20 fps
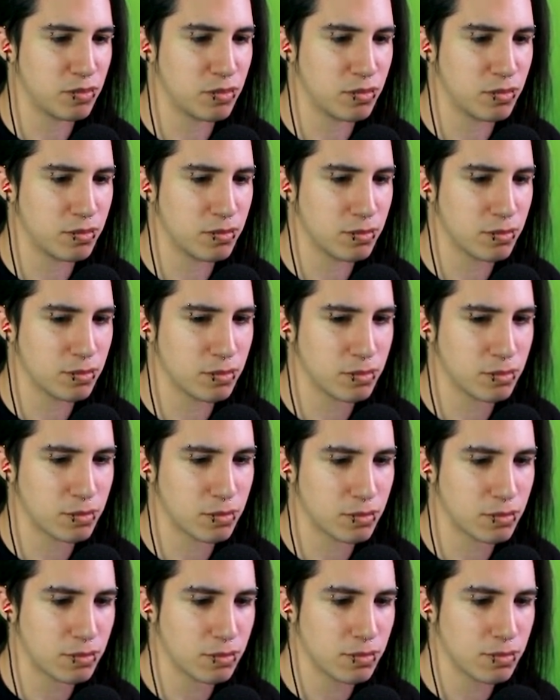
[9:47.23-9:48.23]

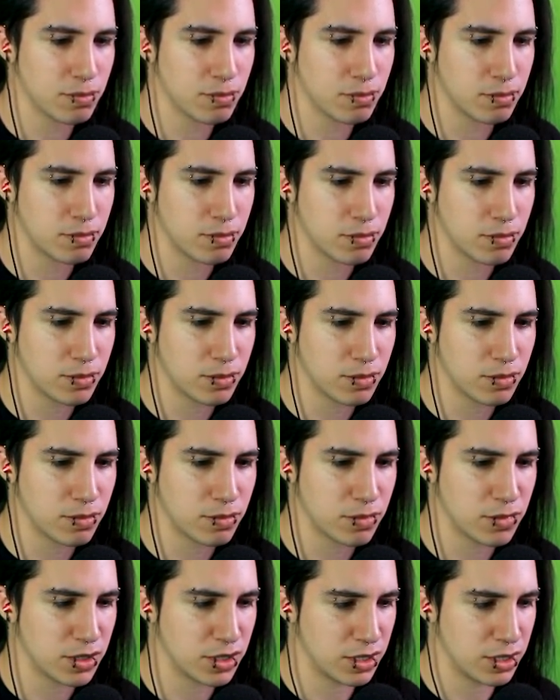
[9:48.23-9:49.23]

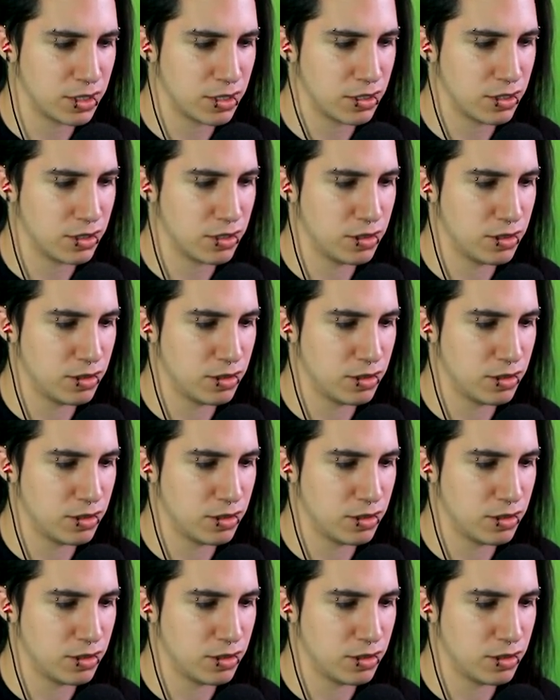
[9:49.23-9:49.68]
Nothing is said.